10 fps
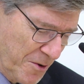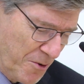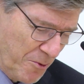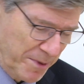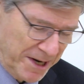
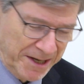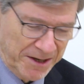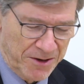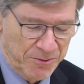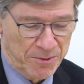
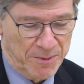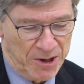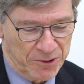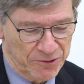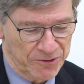opening
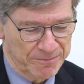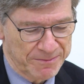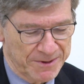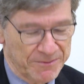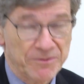remarks.
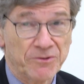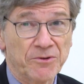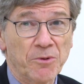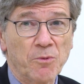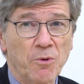
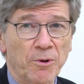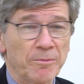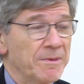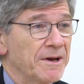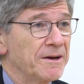So warm,